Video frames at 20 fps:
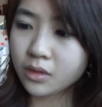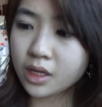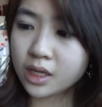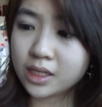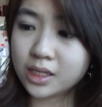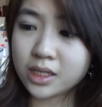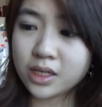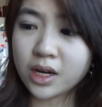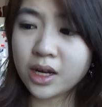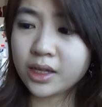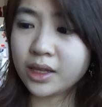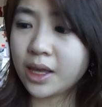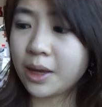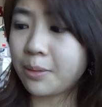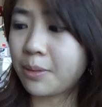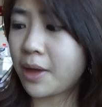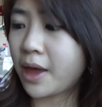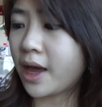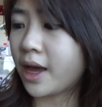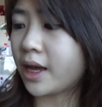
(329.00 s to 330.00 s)
It's not
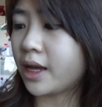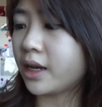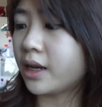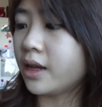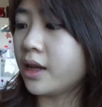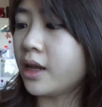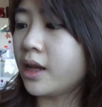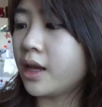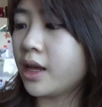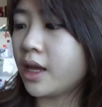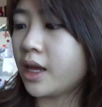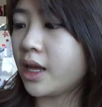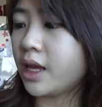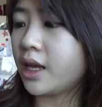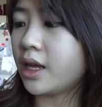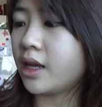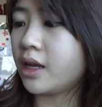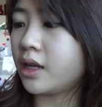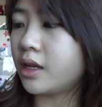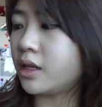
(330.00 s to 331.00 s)
that bad.
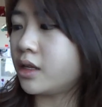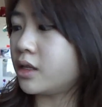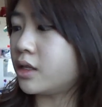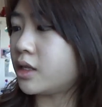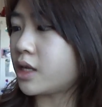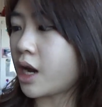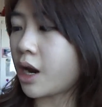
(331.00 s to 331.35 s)
And